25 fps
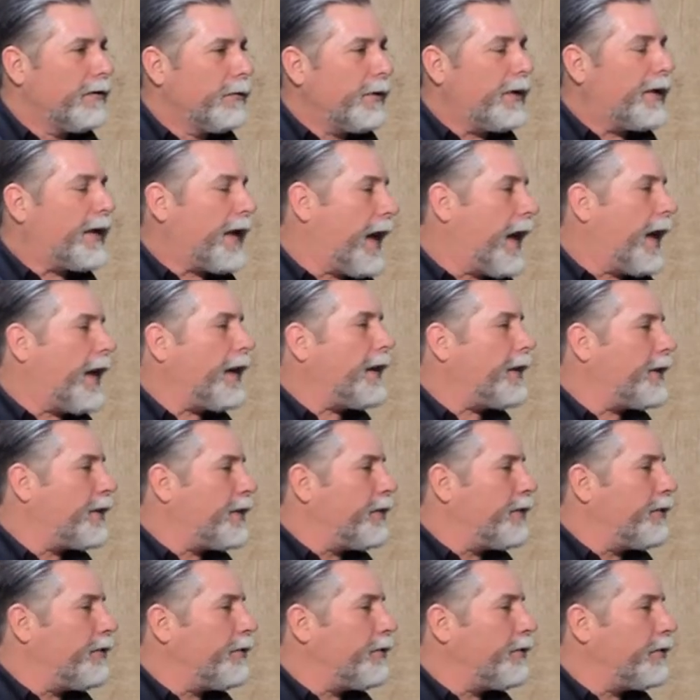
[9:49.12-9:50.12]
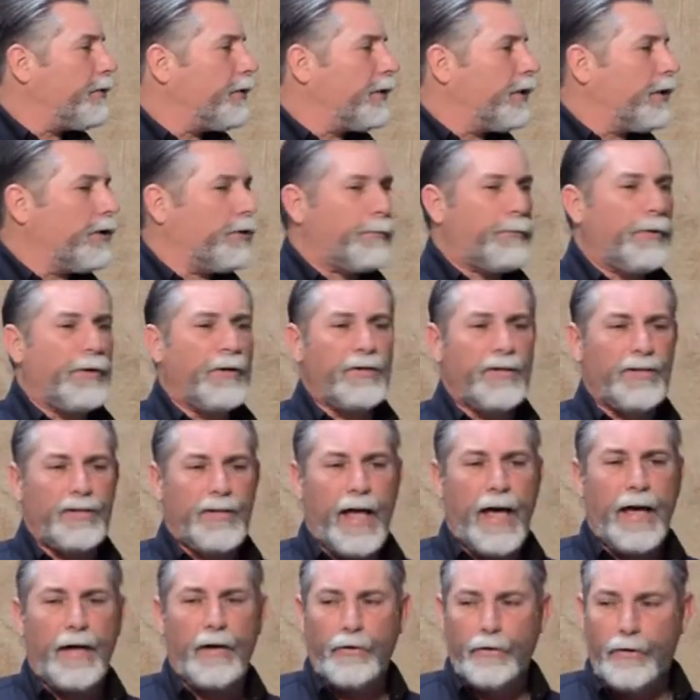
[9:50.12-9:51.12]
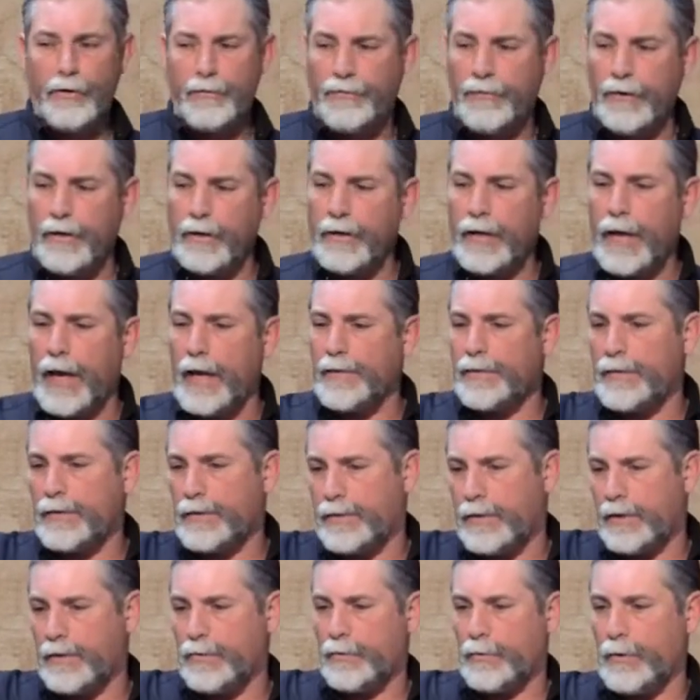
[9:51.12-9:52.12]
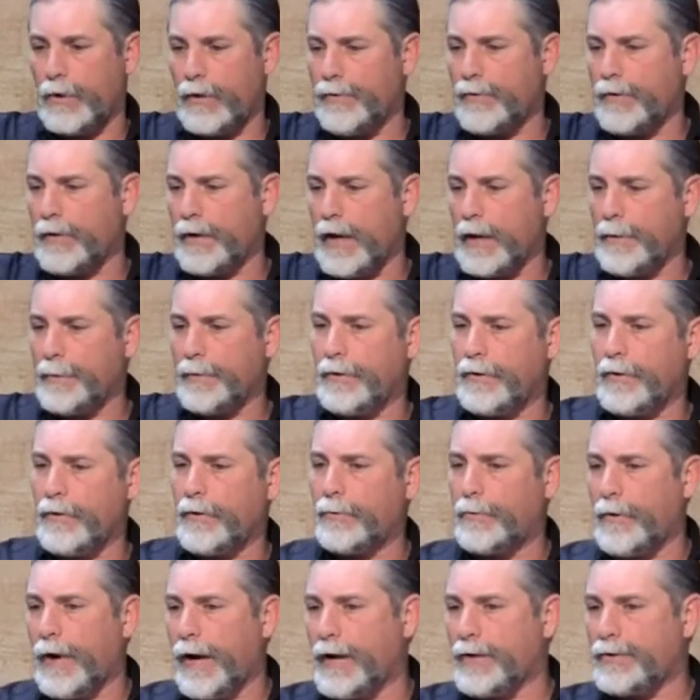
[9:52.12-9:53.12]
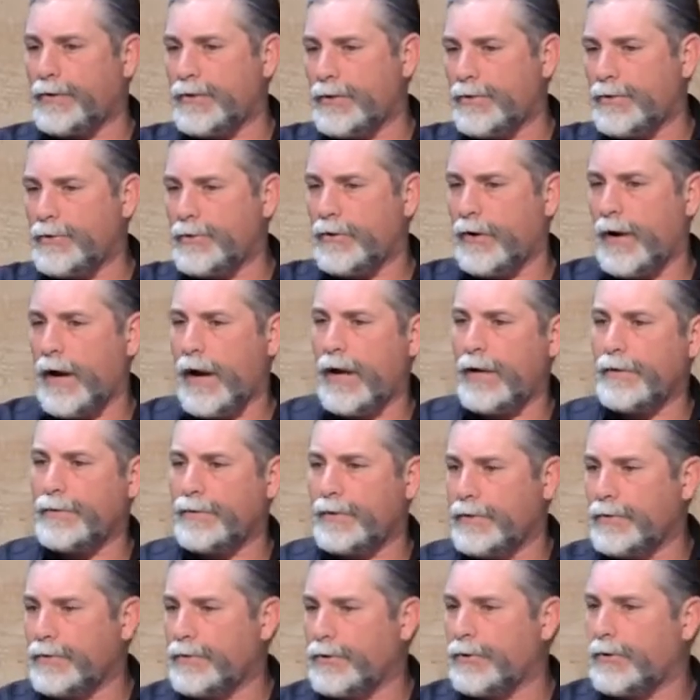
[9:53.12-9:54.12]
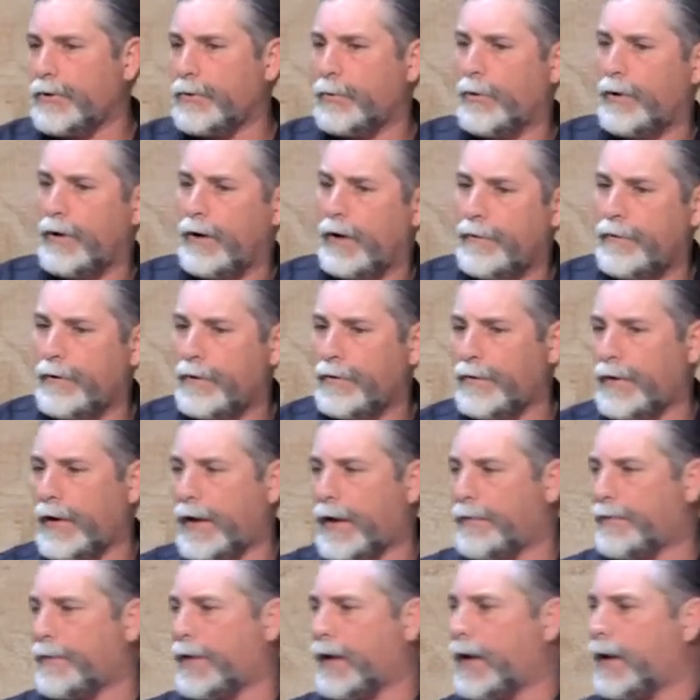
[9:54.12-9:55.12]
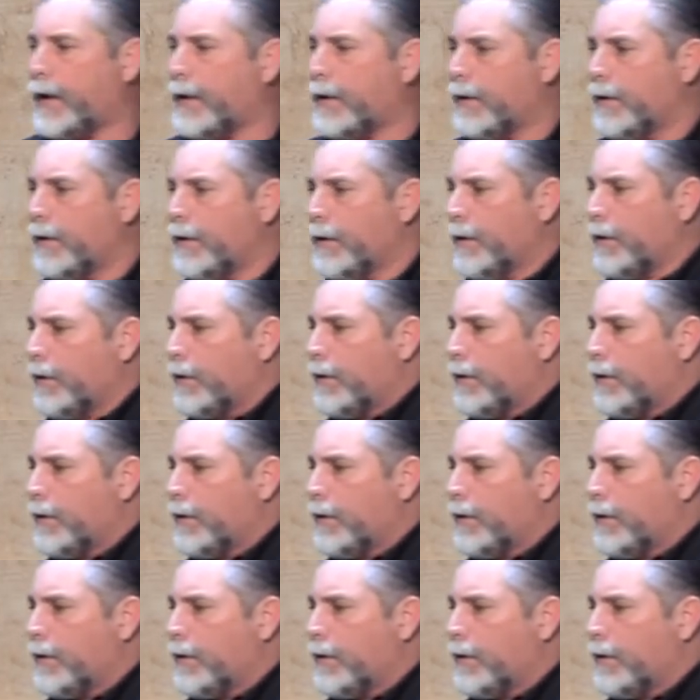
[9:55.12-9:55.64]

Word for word: We kind of do. You know, you put a sign on your front gate that says whatever the name of your ranch is or your house is or your whatever, if you have that.